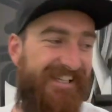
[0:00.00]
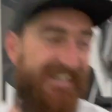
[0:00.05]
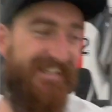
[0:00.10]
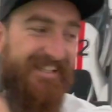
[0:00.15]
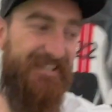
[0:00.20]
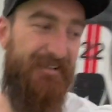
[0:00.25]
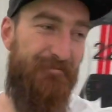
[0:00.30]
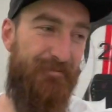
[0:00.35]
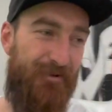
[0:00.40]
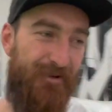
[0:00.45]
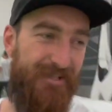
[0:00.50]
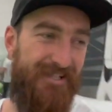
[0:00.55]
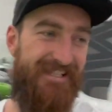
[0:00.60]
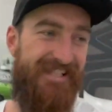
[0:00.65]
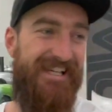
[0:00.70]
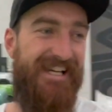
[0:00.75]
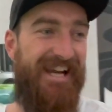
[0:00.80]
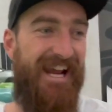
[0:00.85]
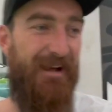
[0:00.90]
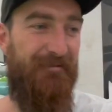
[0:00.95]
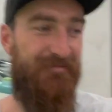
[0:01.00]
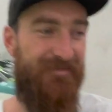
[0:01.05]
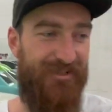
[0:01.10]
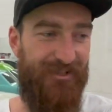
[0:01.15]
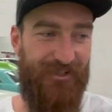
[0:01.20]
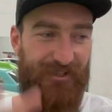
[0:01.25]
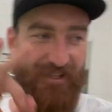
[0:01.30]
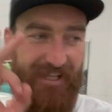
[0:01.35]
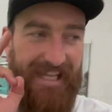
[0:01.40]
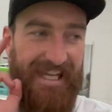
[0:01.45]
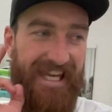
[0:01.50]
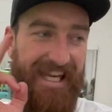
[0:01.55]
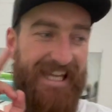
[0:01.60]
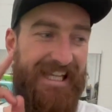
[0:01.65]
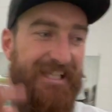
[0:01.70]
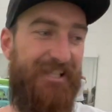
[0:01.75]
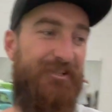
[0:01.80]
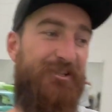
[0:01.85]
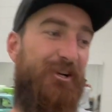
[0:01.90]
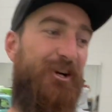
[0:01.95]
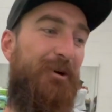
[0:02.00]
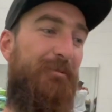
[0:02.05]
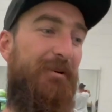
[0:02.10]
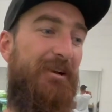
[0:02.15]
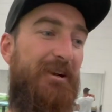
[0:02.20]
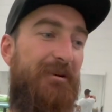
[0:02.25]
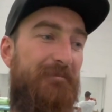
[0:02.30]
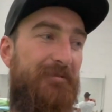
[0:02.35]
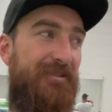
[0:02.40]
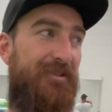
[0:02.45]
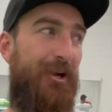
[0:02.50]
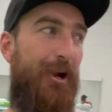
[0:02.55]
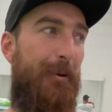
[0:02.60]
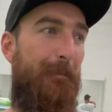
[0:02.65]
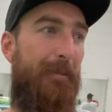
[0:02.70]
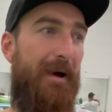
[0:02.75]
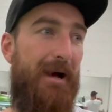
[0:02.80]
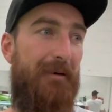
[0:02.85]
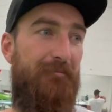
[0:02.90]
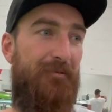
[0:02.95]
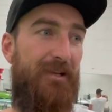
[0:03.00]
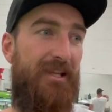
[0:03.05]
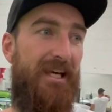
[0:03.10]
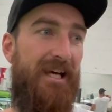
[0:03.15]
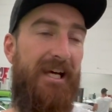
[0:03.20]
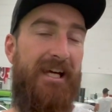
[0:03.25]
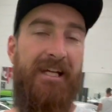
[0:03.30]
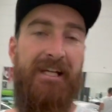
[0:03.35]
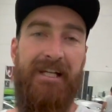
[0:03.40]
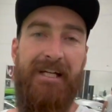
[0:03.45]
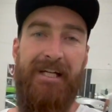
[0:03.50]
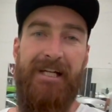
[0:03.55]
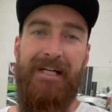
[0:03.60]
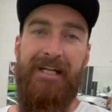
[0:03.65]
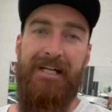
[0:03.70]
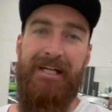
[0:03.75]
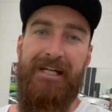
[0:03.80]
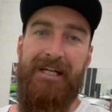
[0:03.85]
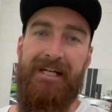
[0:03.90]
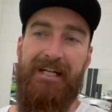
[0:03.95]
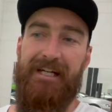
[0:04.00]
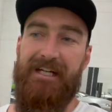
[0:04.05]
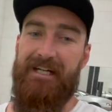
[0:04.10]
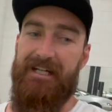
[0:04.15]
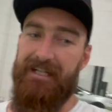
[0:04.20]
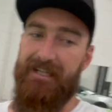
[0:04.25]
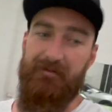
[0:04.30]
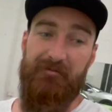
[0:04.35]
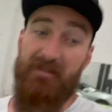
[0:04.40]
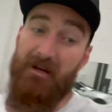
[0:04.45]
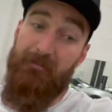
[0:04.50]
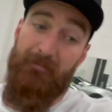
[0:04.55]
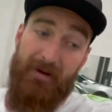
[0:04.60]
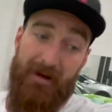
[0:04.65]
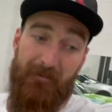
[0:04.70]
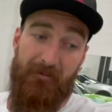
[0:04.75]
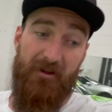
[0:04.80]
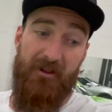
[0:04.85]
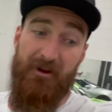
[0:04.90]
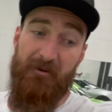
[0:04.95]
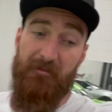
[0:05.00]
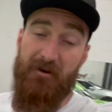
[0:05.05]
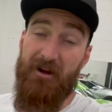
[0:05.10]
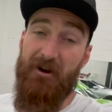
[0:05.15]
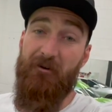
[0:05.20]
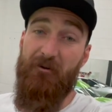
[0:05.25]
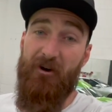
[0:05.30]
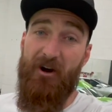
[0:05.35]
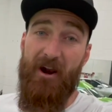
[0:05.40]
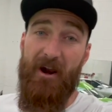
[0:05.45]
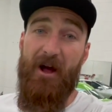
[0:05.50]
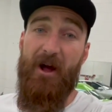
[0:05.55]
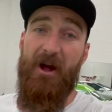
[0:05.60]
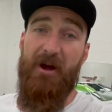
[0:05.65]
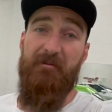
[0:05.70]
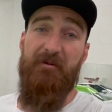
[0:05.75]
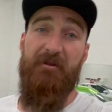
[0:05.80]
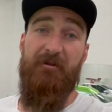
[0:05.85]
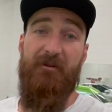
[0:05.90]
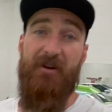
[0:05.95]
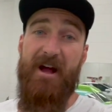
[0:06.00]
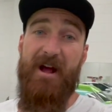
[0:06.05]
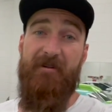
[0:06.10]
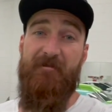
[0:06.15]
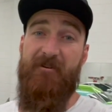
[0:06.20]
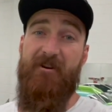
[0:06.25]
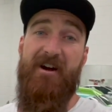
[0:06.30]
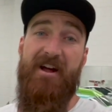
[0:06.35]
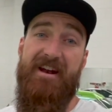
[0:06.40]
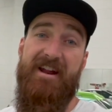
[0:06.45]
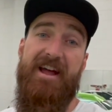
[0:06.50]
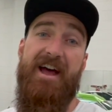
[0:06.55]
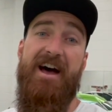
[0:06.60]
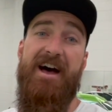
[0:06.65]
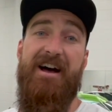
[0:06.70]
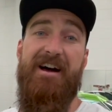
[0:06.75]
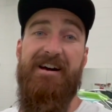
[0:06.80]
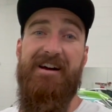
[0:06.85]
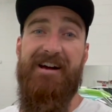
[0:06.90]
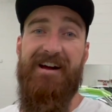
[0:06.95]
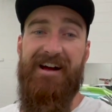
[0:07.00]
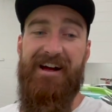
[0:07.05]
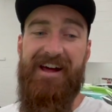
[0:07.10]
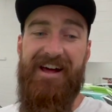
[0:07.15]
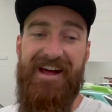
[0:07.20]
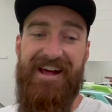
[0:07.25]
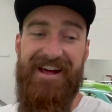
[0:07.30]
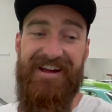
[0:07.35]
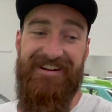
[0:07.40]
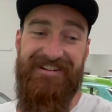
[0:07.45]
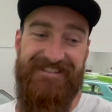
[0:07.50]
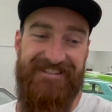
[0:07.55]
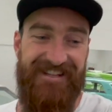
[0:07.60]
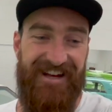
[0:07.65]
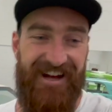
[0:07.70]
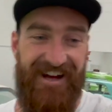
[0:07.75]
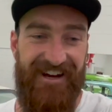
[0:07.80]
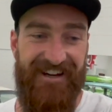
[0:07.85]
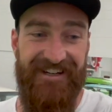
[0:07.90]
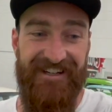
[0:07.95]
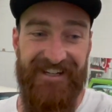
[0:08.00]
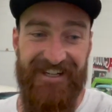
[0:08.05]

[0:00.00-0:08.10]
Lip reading: The boys did an absolutely killer job, and I'm so pumped with it. So pumped with it, I'm going to ride it home in the rain right now. So,